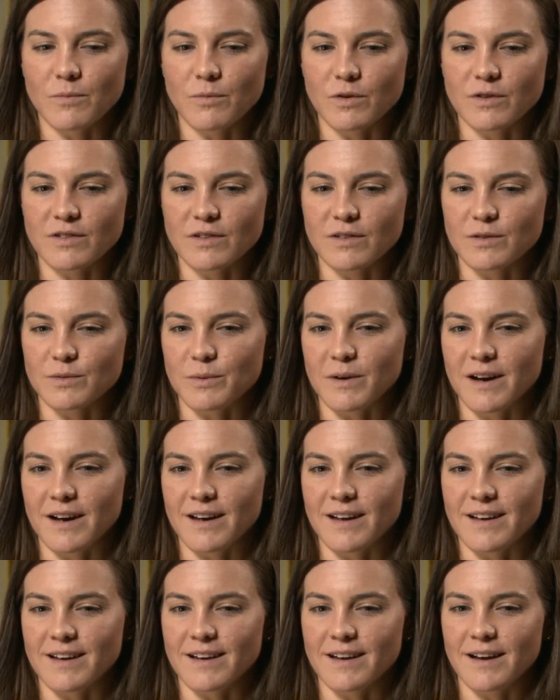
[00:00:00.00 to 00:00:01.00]
which is
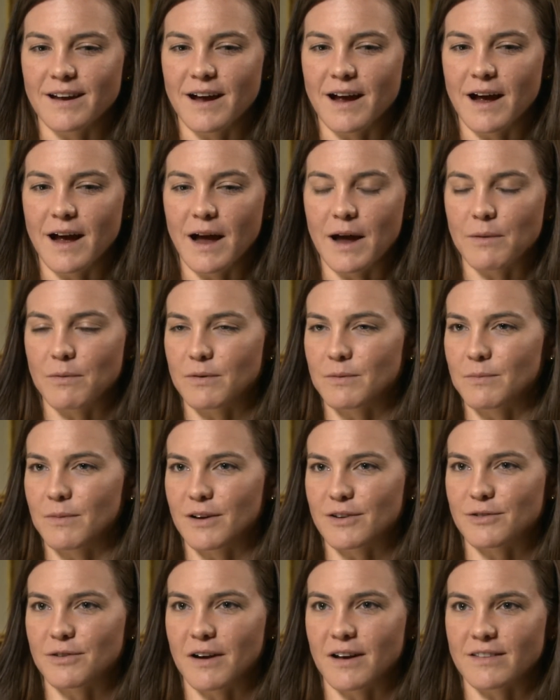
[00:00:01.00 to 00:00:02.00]
why I would
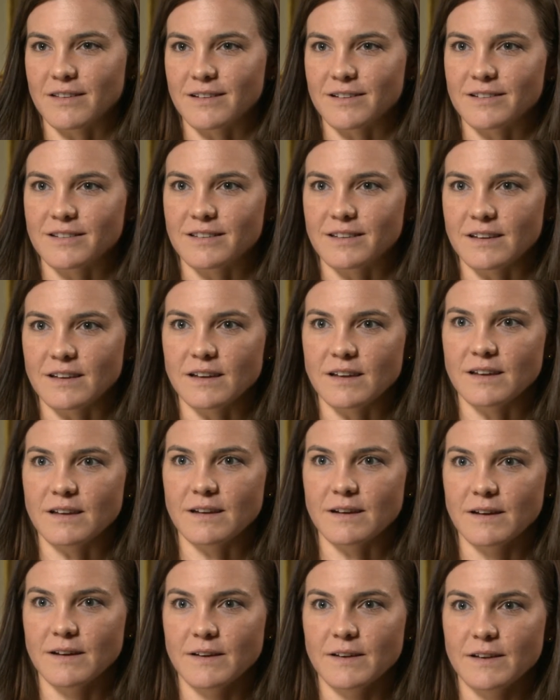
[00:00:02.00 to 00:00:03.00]
much rather see